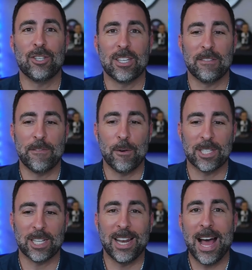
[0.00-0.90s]
is going to
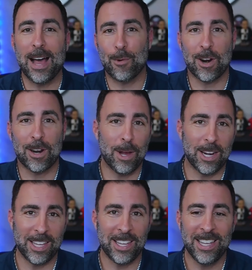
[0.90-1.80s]
focus a lot more on
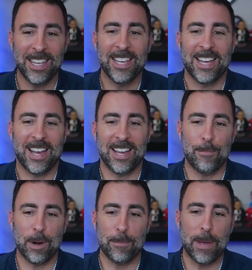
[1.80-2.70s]
money, uh, and
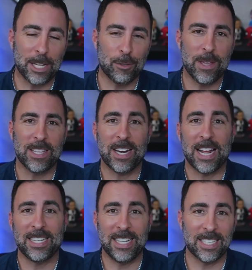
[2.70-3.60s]
money management and
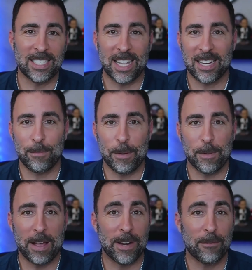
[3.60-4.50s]
ideas that
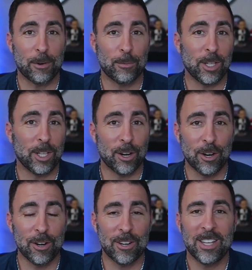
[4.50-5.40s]
people haven't ever really
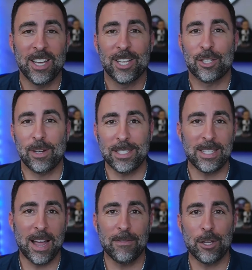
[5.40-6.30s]
heard. So let's
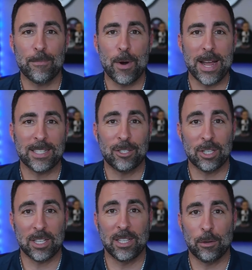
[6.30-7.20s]
dive into your practice
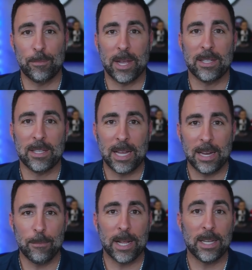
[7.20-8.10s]
just a little bit. Tell
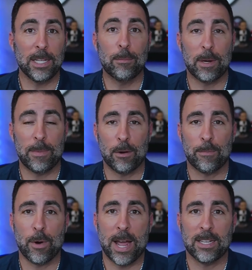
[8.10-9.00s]
everybody a little bit about your
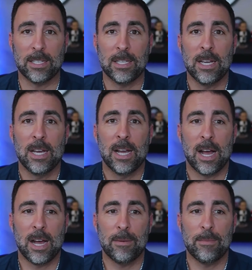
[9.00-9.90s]
practice.
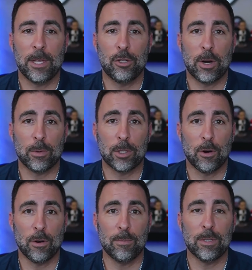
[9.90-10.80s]
Um, in general
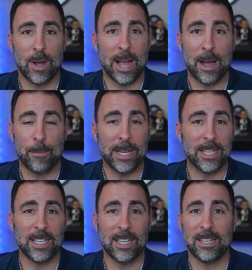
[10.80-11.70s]
terms, how big
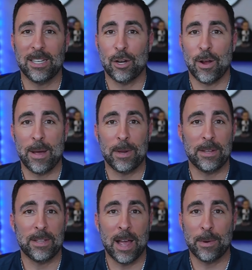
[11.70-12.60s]
is it? You know, how many
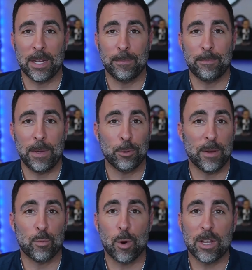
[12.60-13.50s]
how many people you
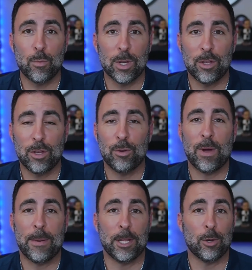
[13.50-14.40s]
have working with you?
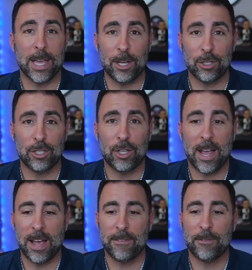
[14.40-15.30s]
How many locations yeah. do you
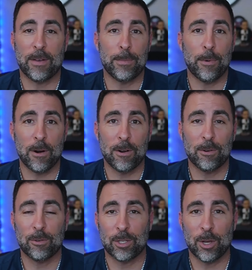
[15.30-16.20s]
have? Do you have any
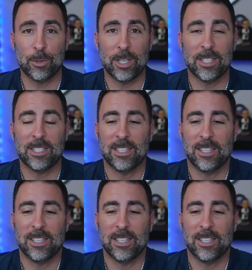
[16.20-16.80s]
partners or associates?